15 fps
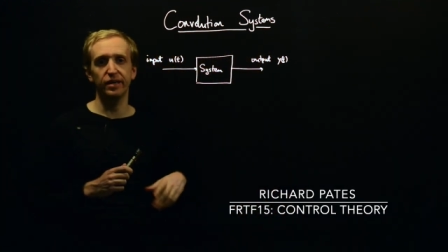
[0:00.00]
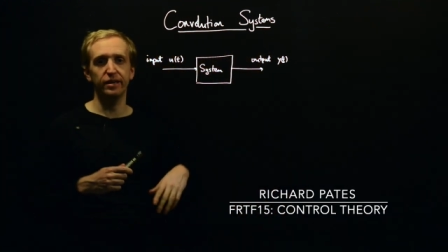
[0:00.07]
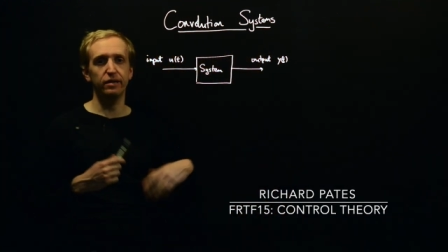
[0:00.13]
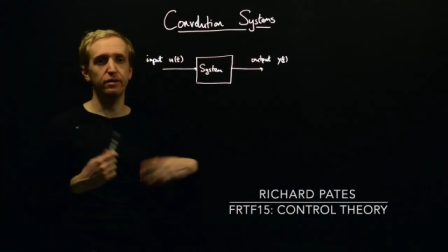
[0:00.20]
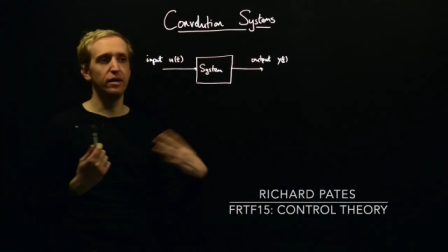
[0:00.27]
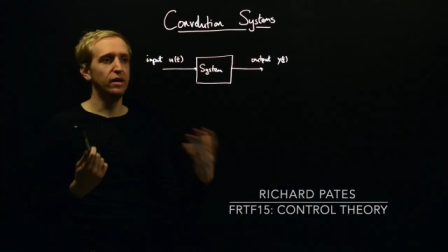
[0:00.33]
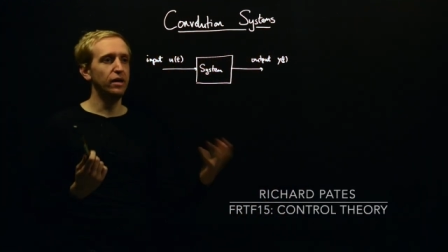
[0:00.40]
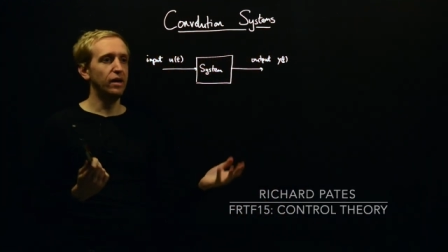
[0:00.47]

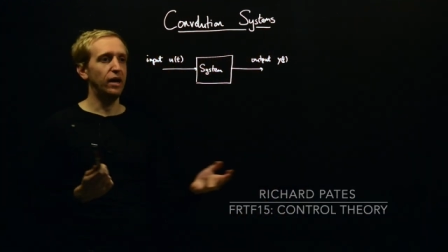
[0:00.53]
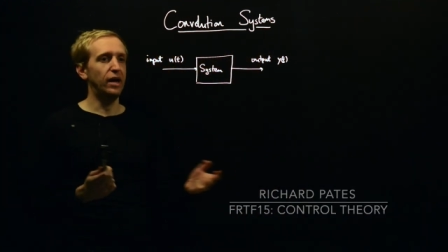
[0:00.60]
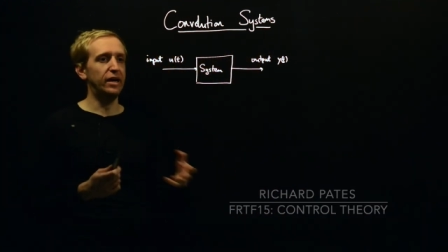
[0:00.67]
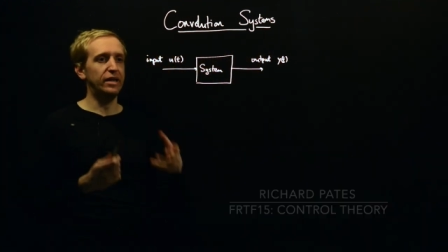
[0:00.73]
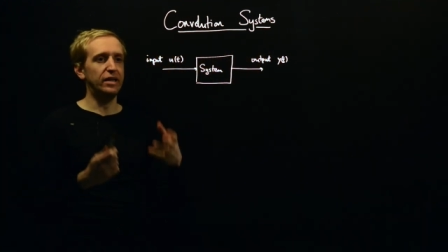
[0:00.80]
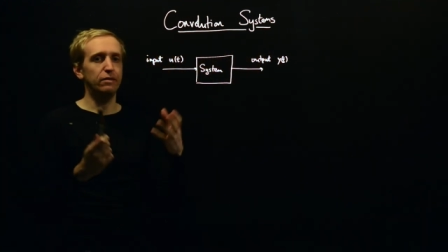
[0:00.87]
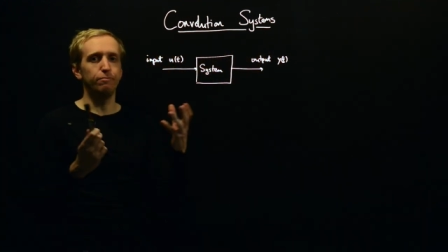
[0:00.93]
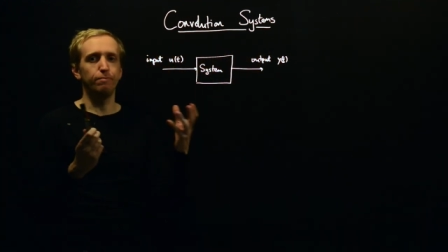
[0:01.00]
They're
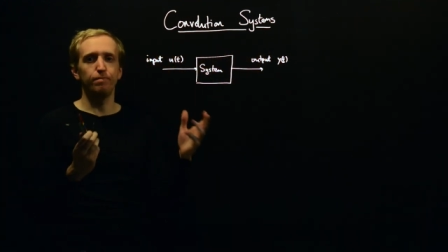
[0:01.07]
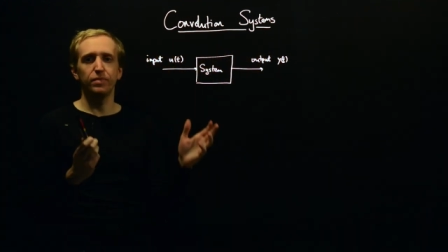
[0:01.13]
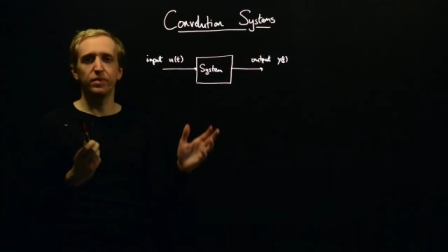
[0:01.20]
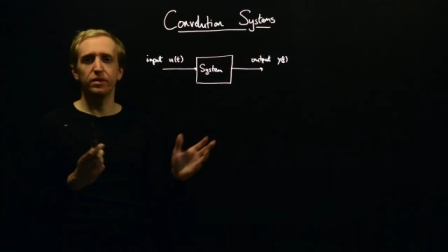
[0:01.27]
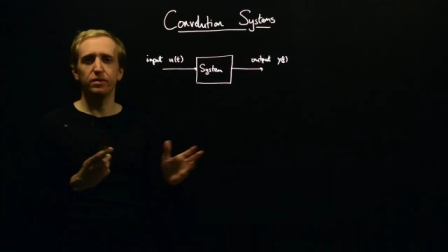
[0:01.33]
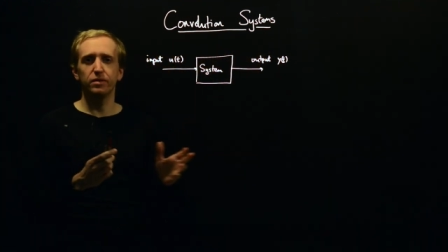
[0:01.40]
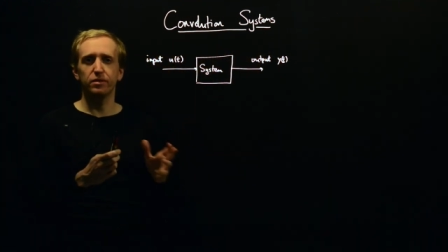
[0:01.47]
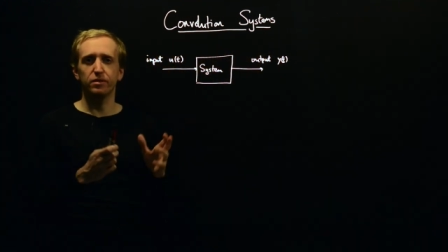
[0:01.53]
a
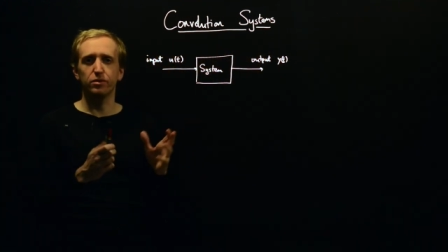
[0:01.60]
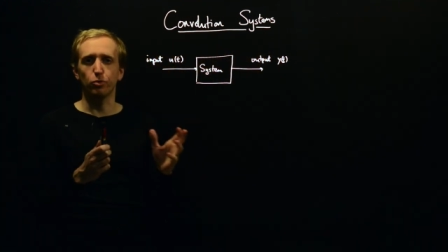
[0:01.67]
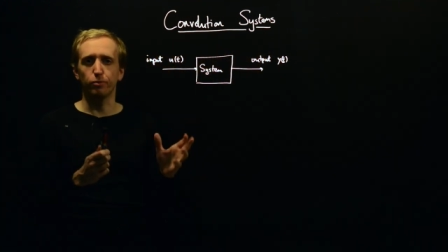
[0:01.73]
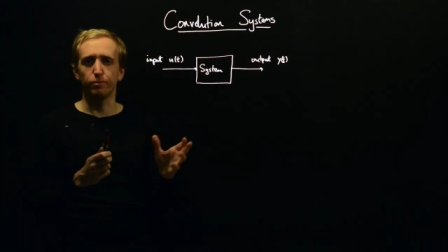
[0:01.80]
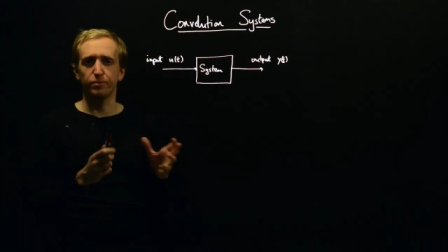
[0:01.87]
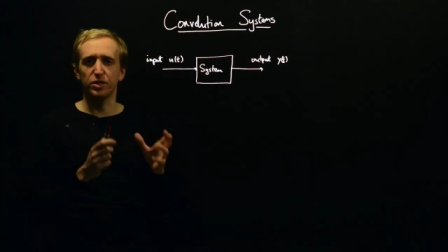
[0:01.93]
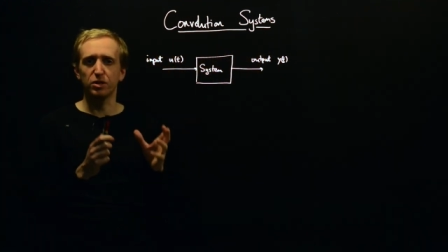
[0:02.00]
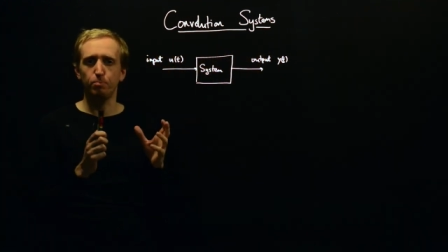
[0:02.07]
sort
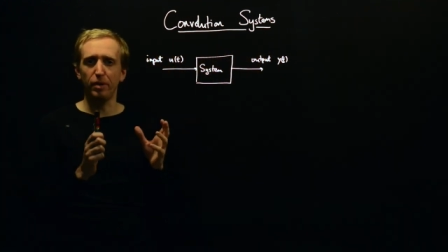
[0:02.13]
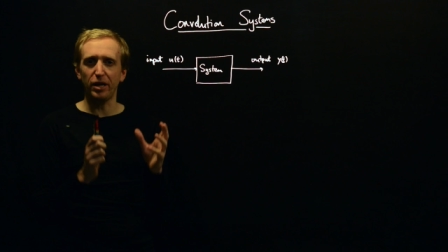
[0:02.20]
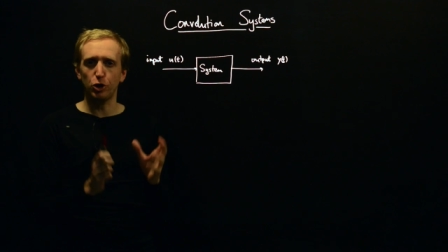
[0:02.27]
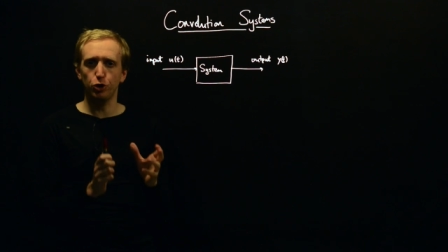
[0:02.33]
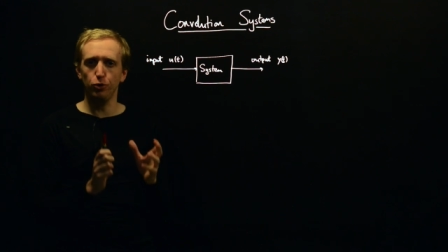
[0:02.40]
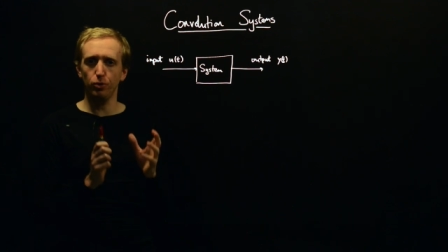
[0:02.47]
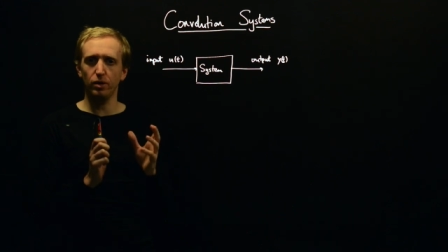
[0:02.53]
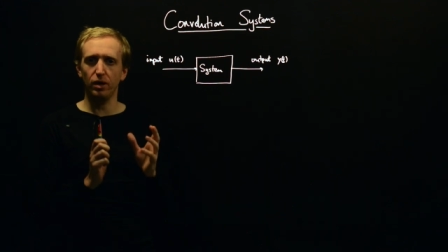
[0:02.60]
of
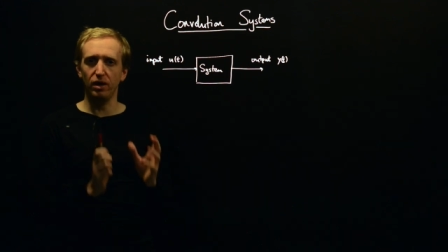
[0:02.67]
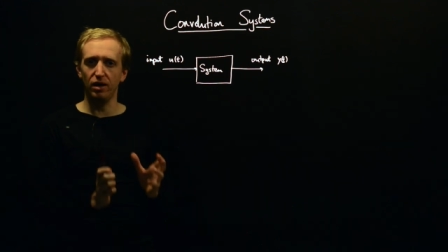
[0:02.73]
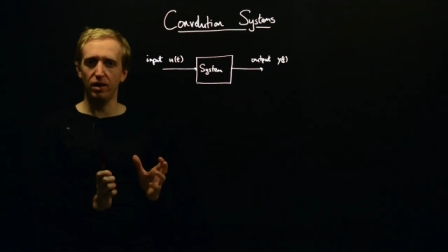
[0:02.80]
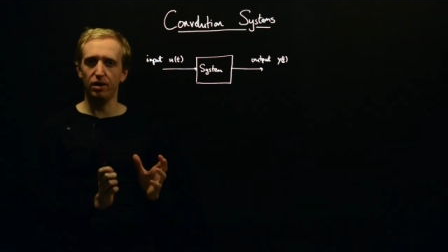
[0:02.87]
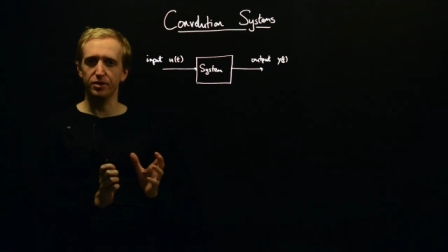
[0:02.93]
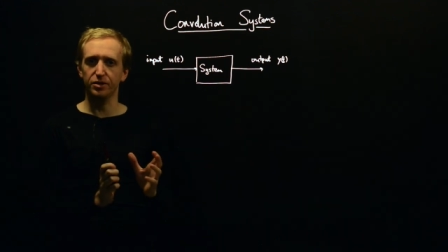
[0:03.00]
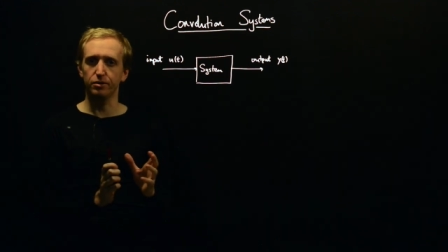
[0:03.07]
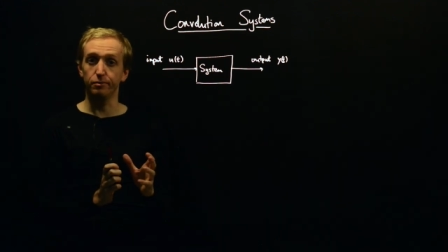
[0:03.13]
special
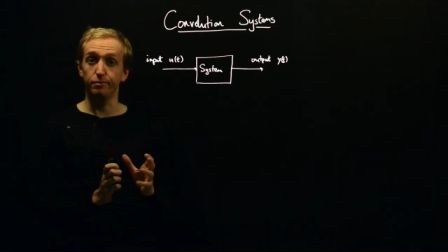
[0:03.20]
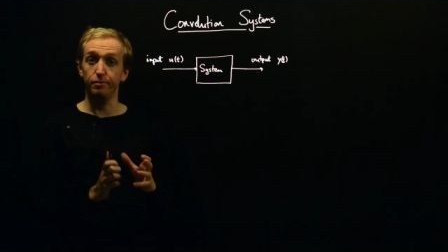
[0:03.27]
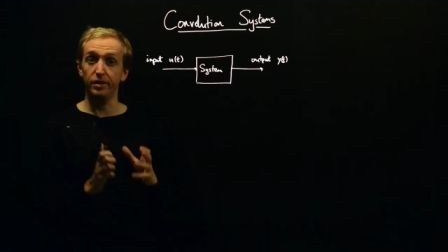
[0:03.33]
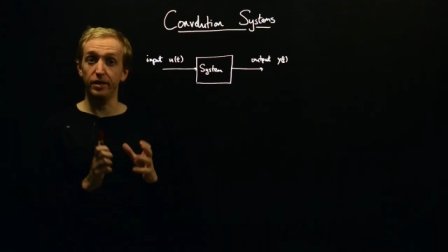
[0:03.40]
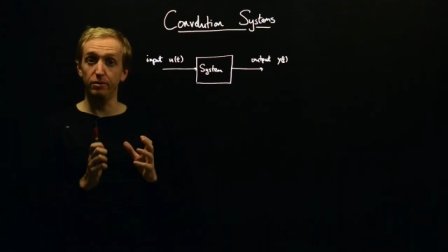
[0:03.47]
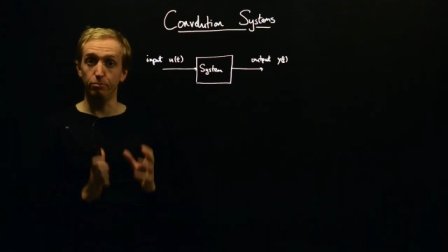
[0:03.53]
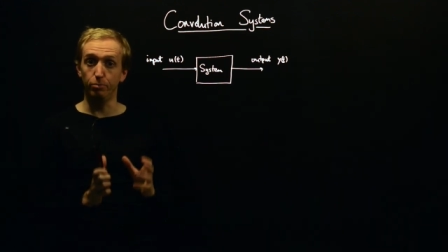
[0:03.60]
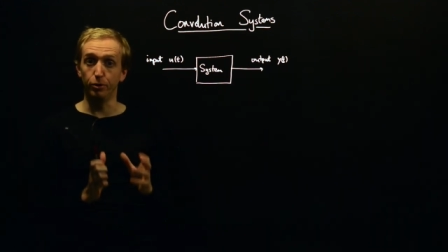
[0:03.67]
class of
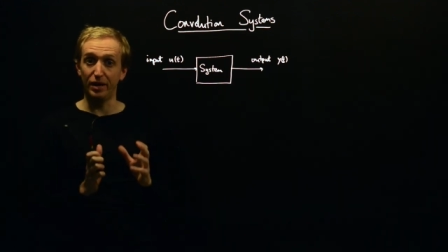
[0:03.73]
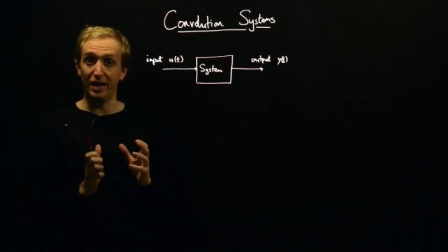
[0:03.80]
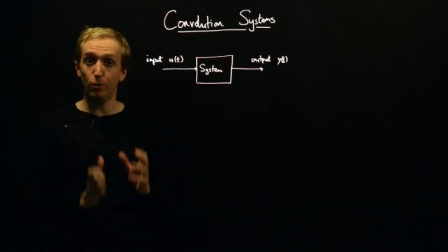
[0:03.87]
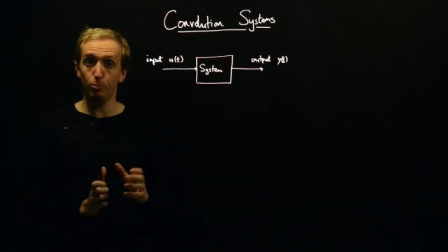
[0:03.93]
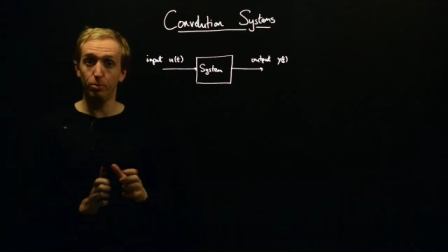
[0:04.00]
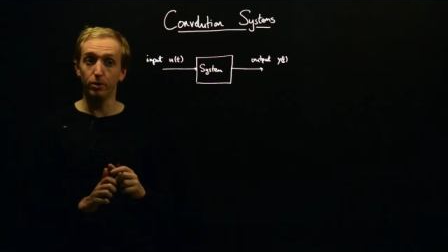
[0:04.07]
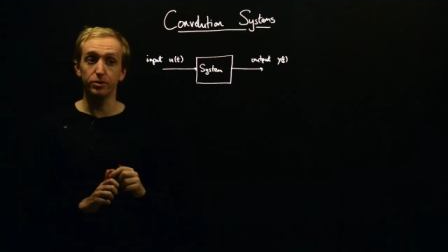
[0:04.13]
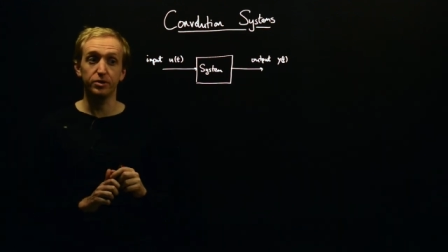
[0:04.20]

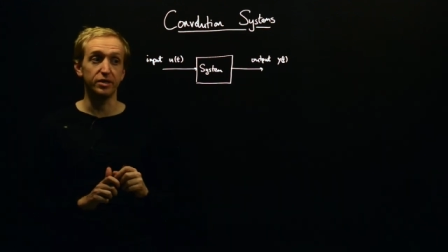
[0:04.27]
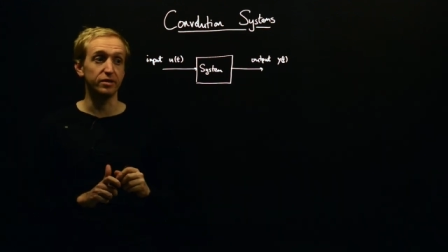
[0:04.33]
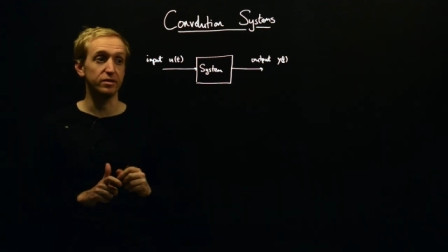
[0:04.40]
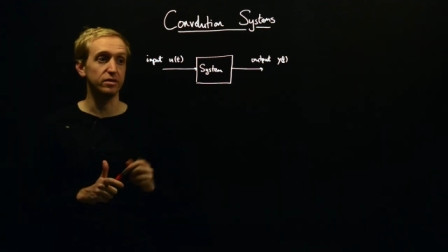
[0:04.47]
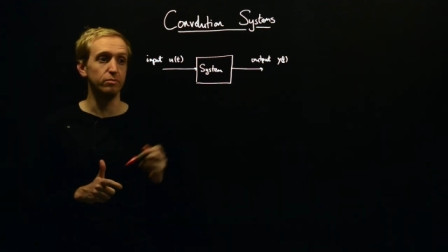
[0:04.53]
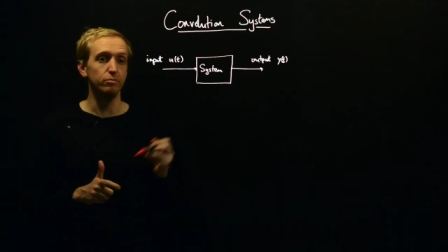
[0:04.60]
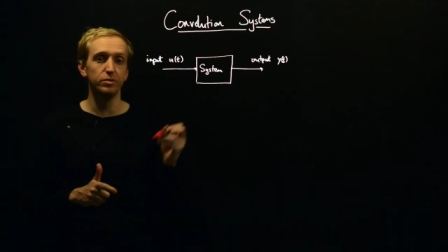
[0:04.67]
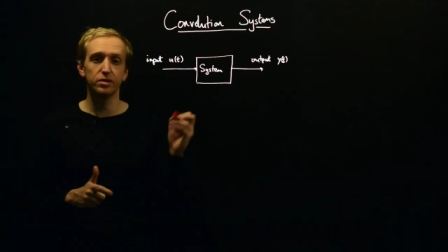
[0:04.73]
input-output
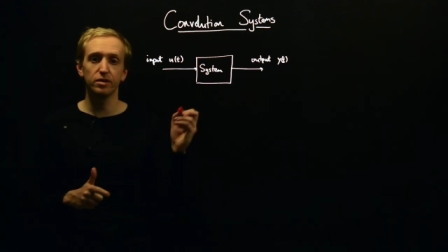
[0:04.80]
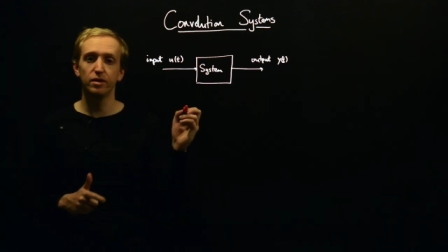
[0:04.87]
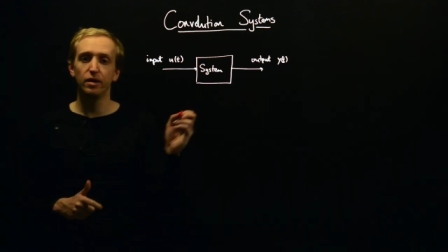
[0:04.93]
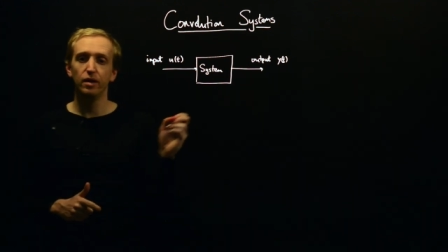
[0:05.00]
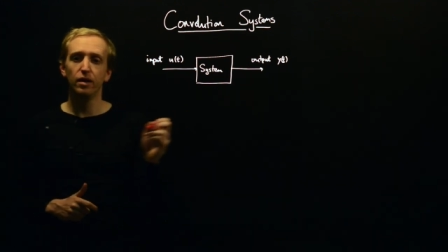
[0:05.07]
systems.